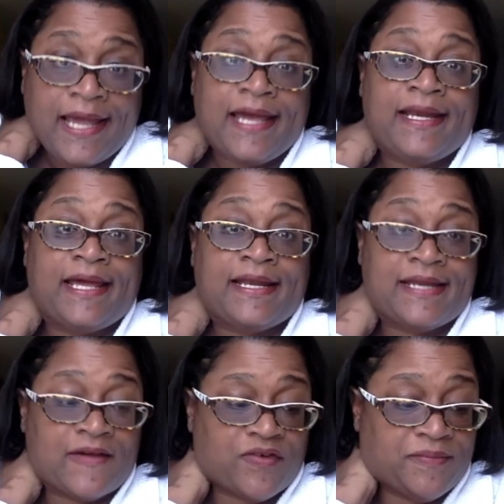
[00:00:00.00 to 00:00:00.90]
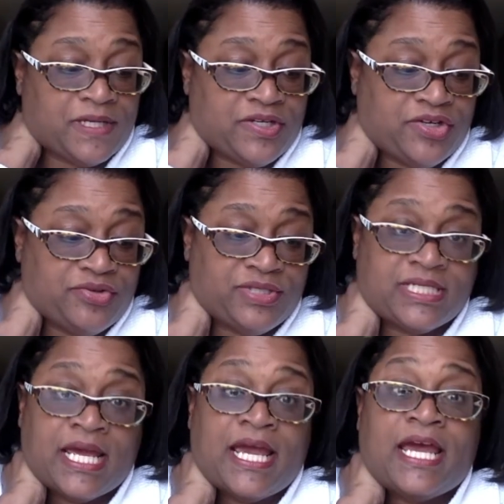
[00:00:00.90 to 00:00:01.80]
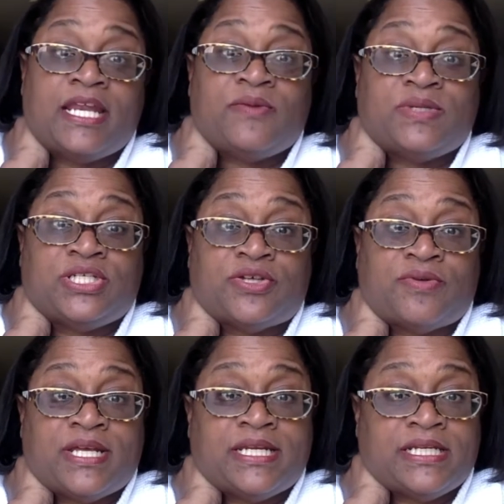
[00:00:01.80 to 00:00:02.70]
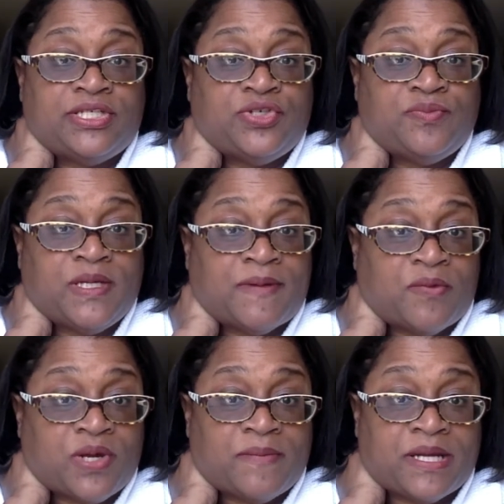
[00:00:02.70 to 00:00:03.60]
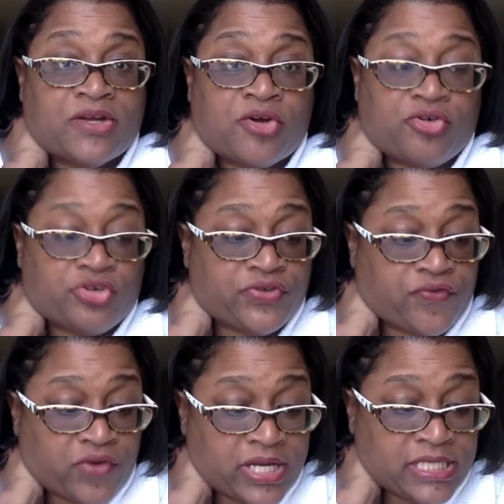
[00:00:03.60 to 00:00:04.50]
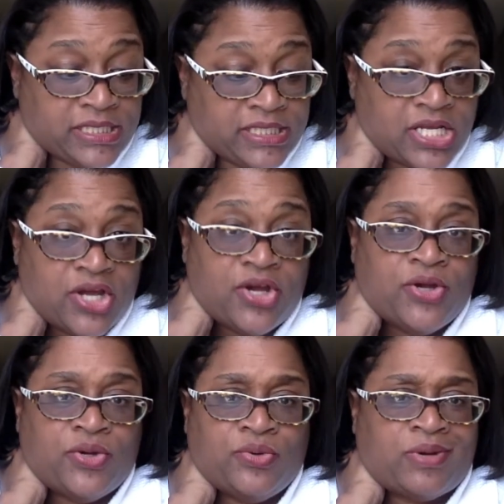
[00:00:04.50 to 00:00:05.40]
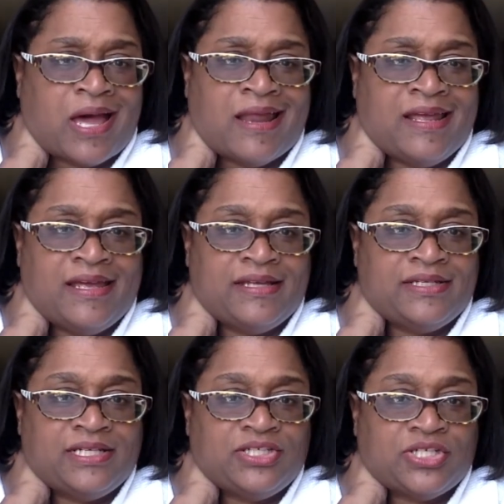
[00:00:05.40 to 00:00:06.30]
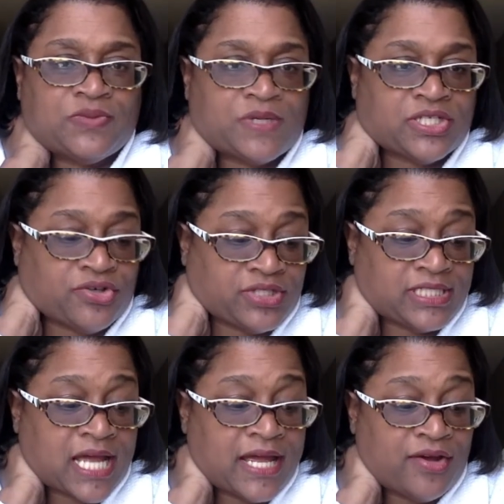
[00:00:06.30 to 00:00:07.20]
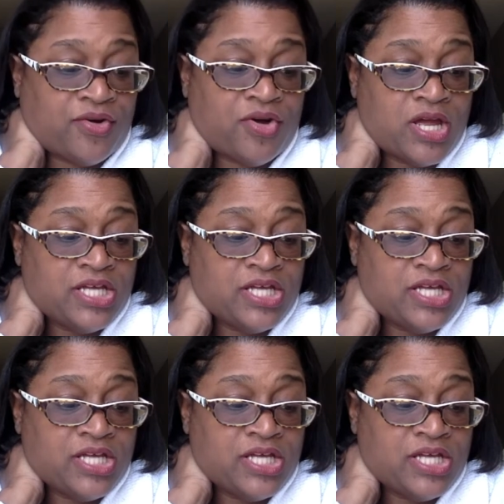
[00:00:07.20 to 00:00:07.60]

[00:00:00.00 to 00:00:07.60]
And it had never been used, and it was donated to me by one of my daughter's friends who got it, and it just wasn't her style.